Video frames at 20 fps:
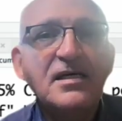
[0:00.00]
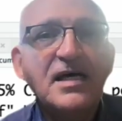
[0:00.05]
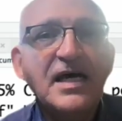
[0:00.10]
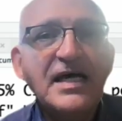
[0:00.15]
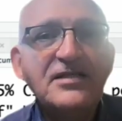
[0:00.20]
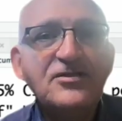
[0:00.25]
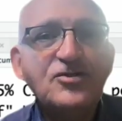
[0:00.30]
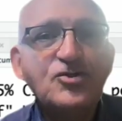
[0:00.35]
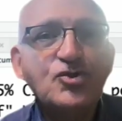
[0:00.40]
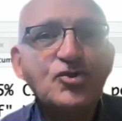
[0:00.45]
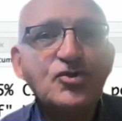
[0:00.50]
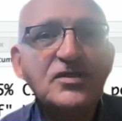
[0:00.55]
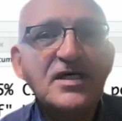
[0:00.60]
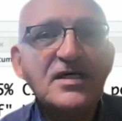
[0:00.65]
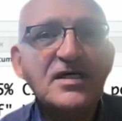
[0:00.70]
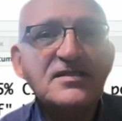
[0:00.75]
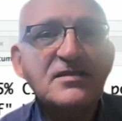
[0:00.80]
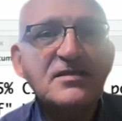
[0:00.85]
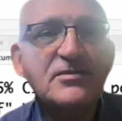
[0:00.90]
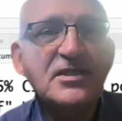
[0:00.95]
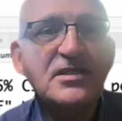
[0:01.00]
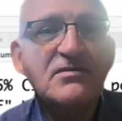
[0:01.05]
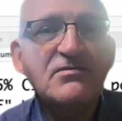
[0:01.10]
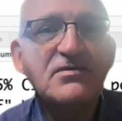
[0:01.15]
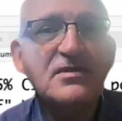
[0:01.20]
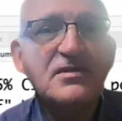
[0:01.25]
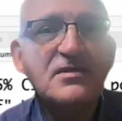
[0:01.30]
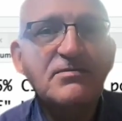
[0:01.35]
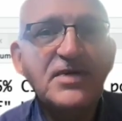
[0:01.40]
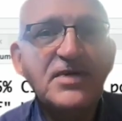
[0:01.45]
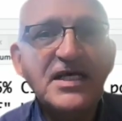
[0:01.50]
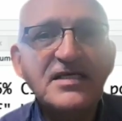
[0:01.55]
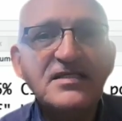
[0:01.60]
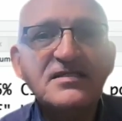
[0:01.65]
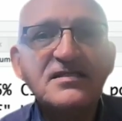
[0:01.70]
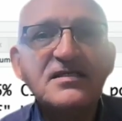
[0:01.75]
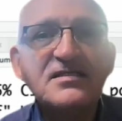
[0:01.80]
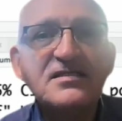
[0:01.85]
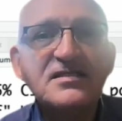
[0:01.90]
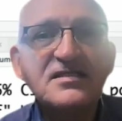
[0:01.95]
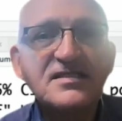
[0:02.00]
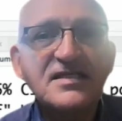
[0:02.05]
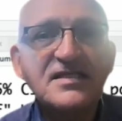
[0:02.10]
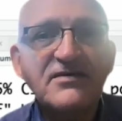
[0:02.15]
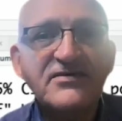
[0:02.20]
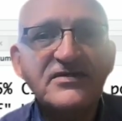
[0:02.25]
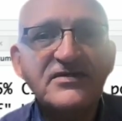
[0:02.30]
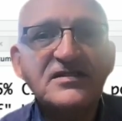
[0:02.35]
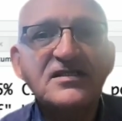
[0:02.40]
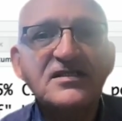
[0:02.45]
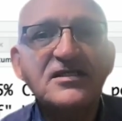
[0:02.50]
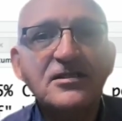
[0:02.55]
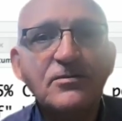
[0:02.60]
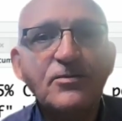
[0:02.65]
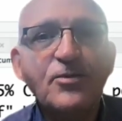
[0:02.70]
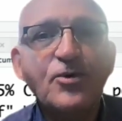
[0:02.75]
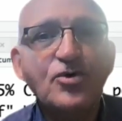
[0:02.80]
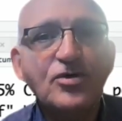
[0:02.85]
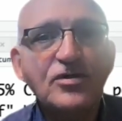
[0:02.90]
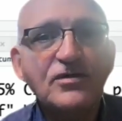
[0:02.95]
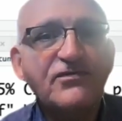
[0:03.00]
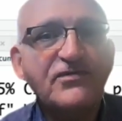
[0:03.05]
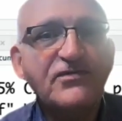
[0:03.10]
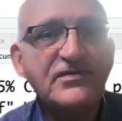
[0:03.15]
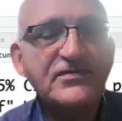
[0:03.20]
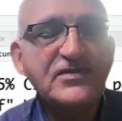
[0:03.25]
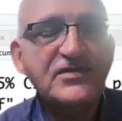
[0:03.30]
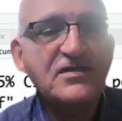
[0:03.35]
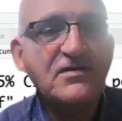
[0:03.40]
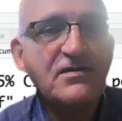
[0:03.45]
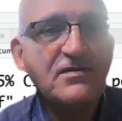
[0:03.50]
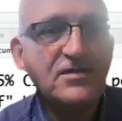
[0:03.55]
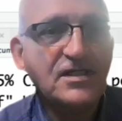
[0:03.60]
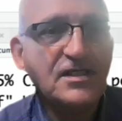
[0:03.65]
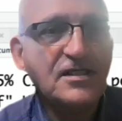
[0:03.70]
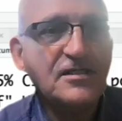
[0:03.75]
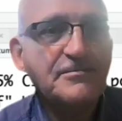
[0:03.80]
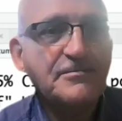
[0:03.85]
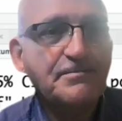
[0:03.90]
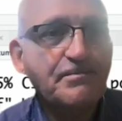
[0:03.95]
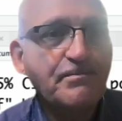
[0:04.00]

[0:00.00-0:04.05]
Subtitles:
and 2 decimal places, 17.53.